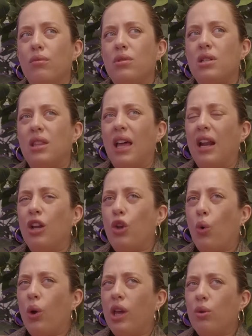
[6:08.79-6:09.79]
Did that
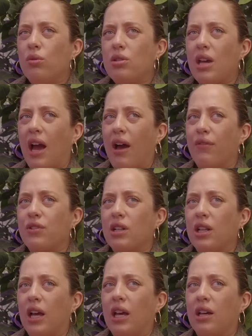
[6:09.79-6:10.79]
annoy you to have to
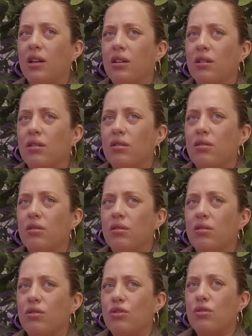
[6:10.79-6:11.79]
like
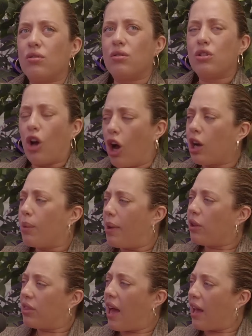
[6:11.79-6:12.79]
talk
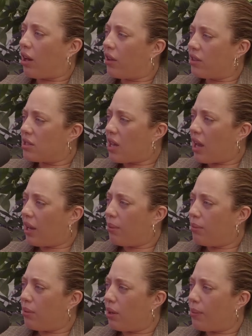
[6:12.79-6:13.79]
about that all the
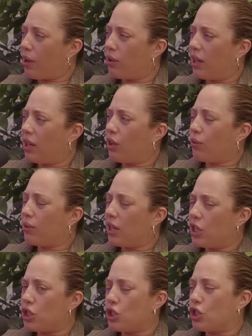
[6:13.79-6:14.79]
time, about like your
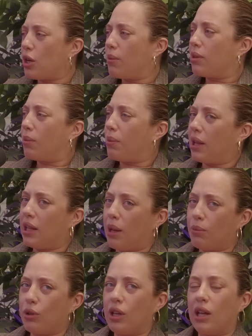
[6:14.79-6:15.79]
relationship and the
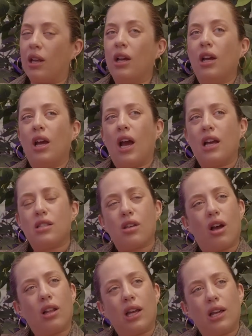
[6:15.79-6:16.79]
polyamory? And I
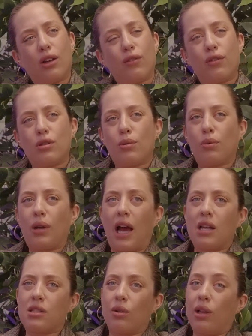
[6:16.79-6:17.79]
saw like interviews, people would
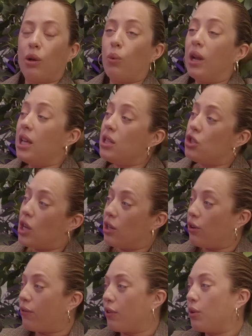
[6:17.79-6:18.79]
ask you like, what is
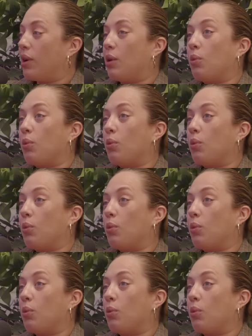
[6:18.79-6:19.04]
gender fluid?